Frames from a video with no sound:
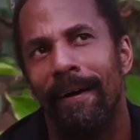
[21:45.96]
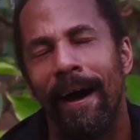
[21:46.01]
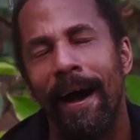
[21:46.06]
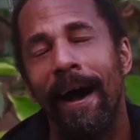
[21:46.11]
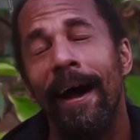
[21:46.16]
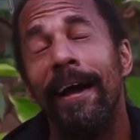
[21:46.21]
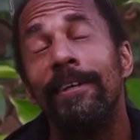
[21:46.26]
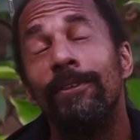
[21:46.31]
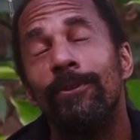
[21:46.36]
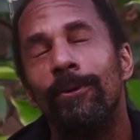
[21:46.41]

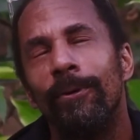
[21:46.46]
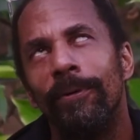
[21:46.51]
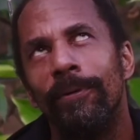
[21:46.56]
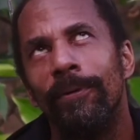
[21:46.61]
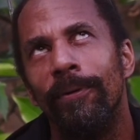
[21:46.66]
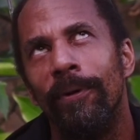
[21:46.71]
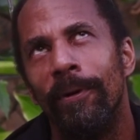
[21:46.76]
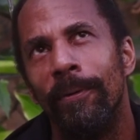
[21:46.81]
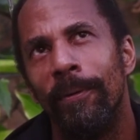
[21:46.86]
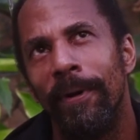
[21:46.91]
I don't
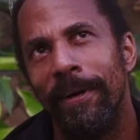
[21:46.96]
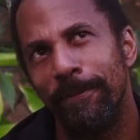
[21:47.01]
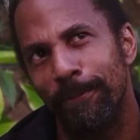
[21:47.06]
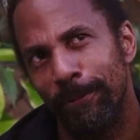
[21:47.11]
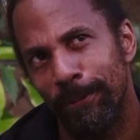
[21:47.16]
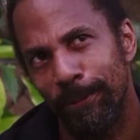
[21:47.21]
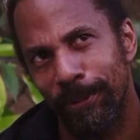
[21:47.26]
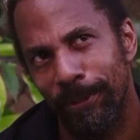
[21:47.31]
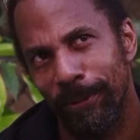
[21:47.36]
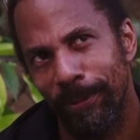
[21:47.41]
know what the
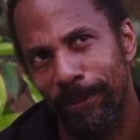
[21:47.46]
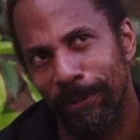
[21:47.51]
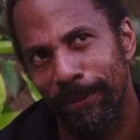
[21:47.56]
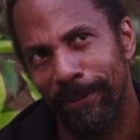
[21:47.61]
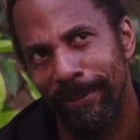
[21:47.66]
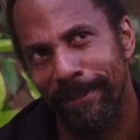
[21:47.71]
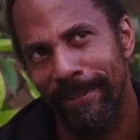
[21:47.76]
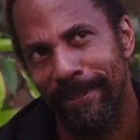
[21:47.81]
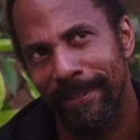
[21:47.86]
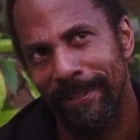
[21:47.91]
future
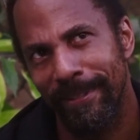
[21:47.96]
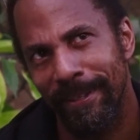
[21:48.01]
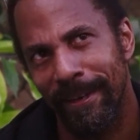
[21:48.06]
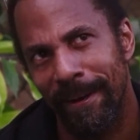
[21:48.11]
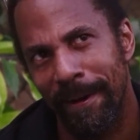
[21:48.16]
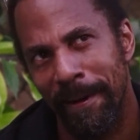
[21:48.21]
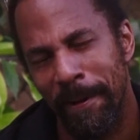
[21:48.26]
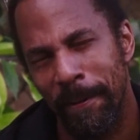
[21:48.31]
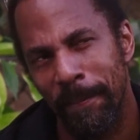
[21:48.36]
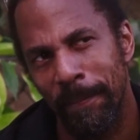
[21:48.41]
holds.
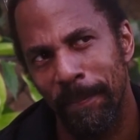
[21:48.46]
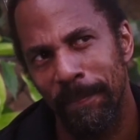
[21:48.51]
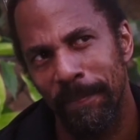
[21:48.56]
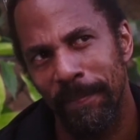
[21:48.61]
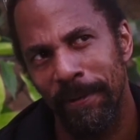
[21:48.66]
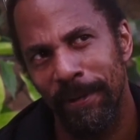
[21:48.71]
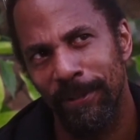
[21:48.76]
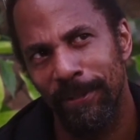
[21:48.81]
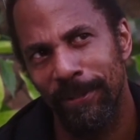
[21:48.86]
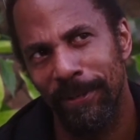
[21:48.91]

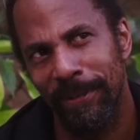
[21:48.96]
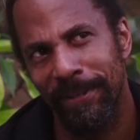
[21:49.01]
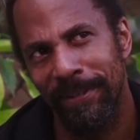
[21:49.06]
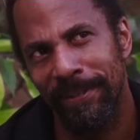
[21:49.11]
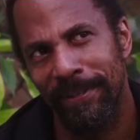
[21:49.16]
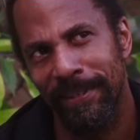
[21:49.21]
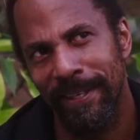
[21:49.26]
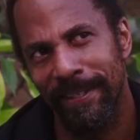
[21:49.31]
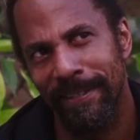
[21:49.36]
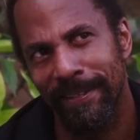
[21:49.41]
There are
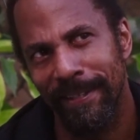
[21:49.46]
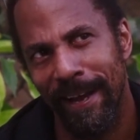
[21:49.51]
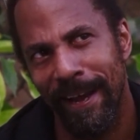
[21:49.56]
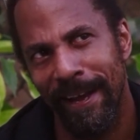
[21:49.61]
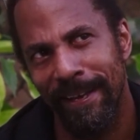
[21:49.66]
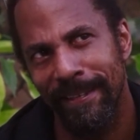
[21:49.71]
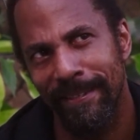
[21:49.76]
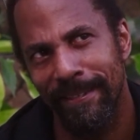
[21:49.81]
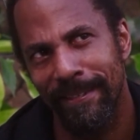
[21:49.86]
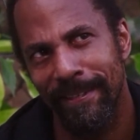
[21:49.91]
certain things that
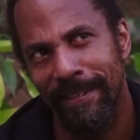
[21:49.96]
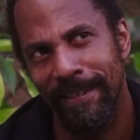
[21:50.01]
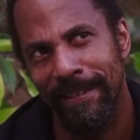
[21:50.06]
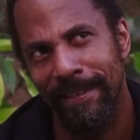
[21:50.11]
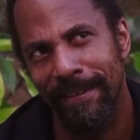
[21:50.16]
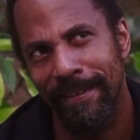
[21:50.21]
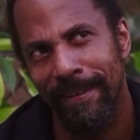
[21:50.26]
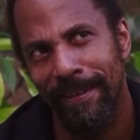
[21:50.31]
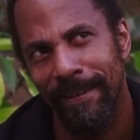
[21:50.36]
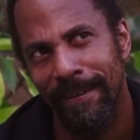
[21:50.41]
I
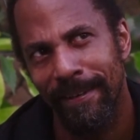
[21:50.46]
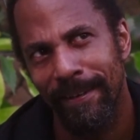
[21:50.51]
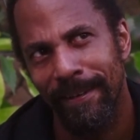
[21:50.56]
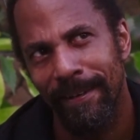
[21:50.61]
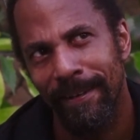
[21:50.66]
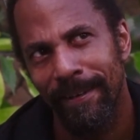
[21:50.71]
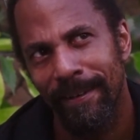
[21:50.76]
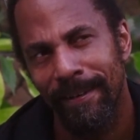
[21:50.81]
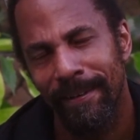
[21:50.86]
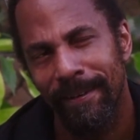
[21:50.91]
see
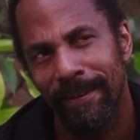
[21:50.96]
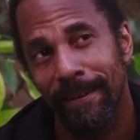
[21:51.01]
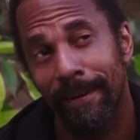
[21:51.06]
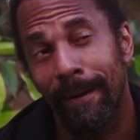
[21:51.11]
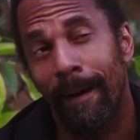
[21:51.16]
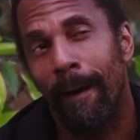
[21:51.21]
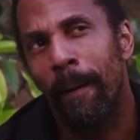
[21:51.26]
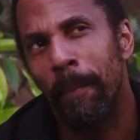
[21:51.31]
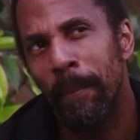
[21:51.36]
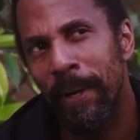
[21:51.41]

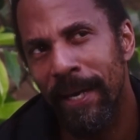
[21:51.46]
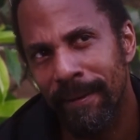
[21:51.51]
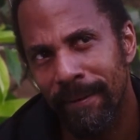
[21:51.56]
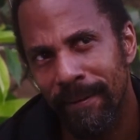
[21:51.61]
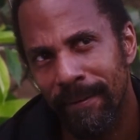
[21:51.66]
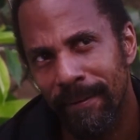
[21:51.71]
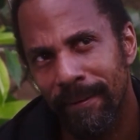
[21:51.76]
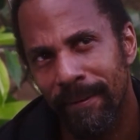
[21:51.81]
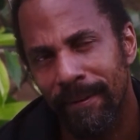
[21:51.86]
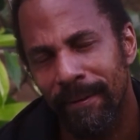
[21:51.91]
coming,